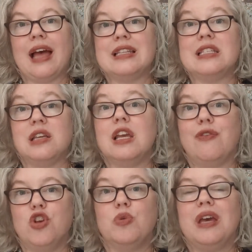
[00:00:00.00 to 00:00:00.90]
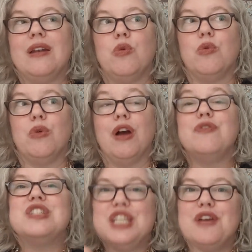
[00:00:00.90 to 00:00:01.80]
And see if you
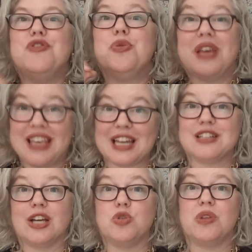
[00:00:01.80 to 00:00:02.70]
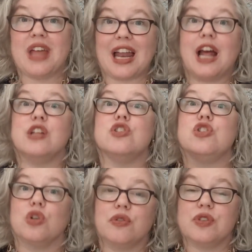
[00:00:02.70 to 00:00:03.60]
can get in touch with that and
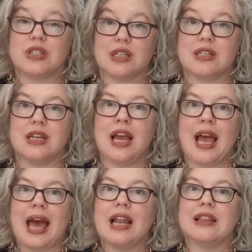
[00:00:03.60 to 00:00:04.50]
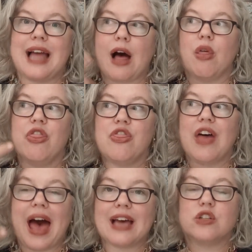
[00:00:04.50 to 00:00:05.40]
surface it and allow
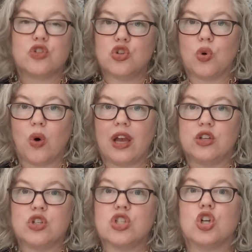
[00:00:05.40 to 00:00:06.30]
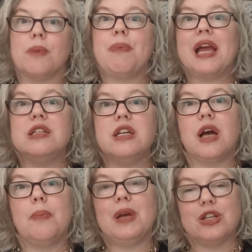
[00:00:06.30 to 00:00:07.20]
that joy to start painting
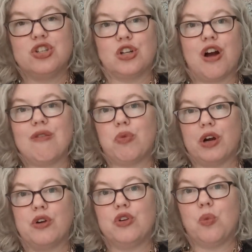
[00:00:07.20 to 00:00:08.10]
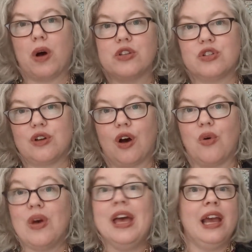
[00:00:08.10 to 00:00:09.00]
a picture of where you want to
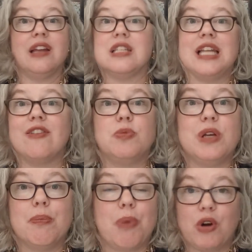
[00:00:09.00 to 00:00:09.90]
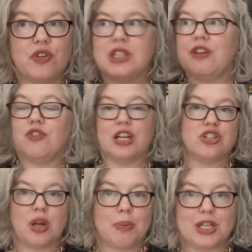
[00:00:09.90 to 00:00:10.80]
go. It doesn't have to be a perfectly
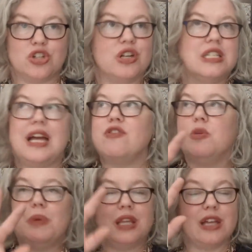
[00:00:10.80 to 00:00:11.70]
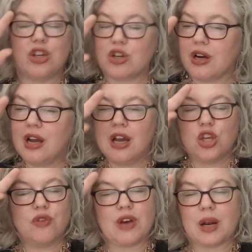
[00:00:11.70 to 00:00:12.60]
fleshed out picture. It doesn't have to be that
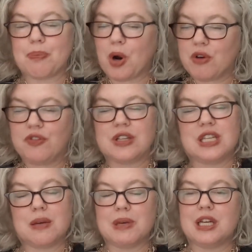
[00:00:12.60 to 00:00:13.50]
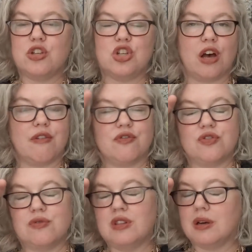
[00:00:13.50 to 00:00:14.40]
you've got a perfect image of
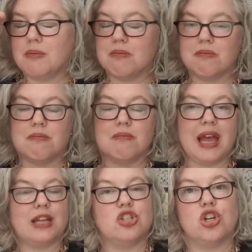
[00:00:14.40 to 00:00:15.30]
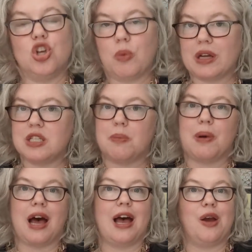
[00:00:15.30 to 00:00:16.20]
the mansion you want to
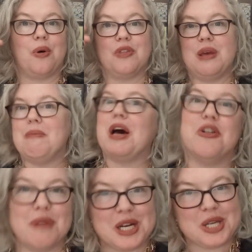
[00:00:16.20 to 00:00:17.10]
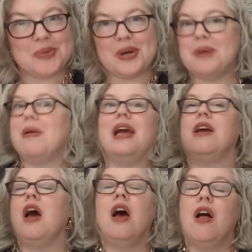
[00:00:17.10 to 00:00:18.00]
buy or the amount of money you want to make.